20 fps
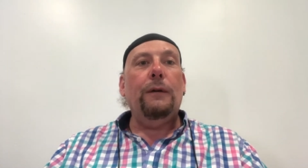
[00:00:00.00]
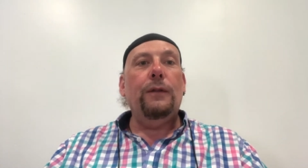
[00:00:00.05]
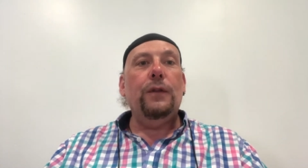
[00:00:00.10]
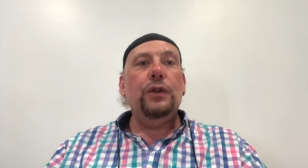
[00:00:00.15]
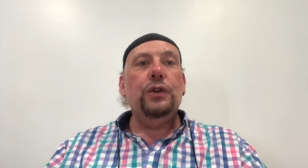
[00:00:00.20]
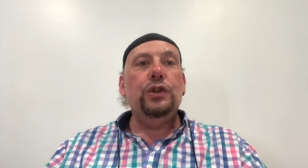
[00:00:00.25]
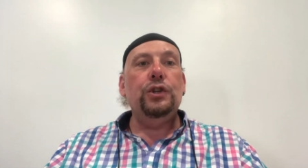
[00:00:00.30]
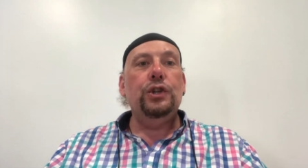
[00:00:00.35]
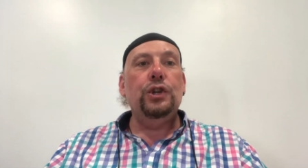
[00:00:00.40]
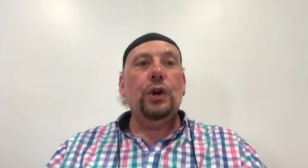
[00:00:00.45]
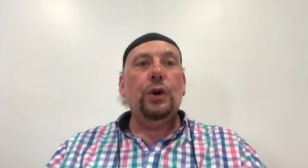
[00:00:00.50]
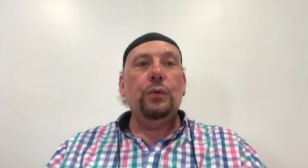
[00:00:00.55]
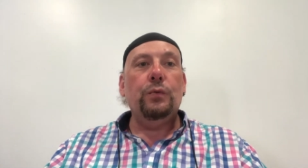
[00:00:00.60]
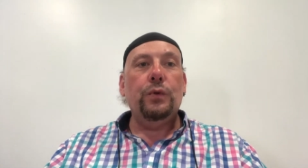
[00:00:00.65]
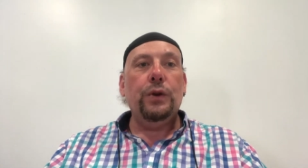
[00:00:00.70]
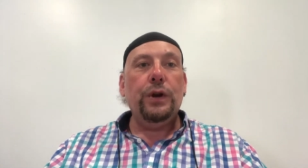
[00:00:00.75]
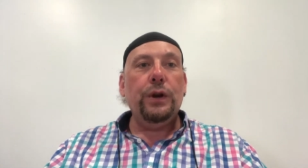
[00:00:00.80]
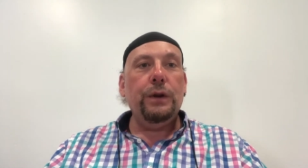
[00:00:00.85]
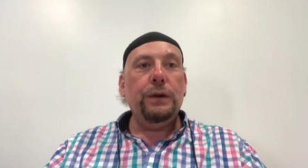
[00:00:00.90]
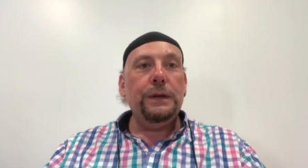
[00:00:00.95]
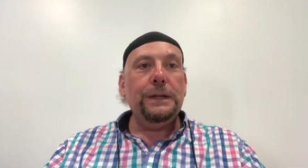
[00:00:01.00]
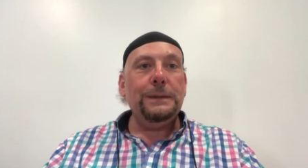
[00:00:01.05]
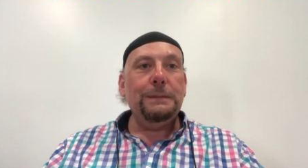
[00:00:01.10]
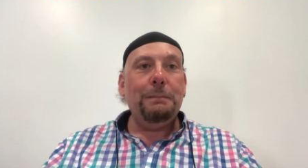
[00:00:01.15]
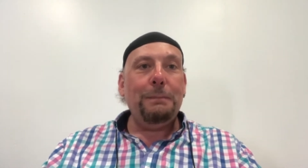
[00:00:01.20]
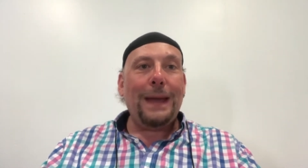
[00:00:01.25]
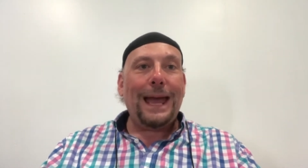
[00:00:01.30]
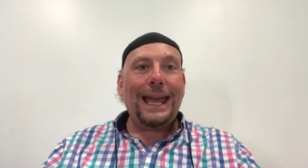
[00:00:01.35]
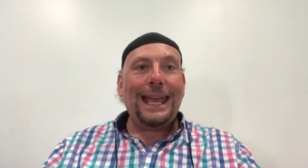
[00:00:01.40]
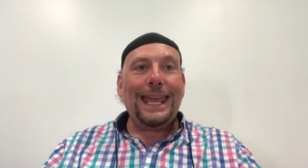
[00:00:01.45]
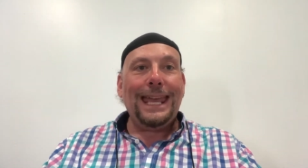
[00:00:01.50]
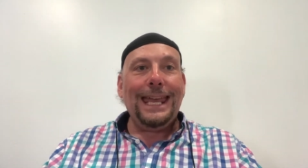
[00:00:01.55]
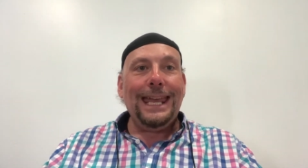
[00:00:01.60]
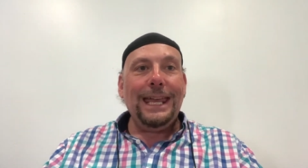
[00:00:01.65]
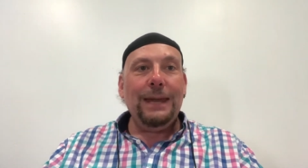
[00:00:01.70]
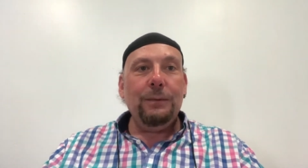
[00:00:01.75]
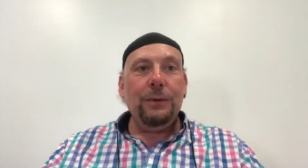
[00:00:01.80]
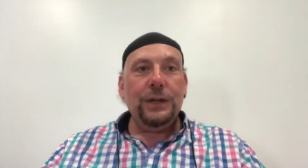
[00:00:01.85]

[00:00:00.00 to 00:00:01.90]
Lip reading: of the genre known as baggy,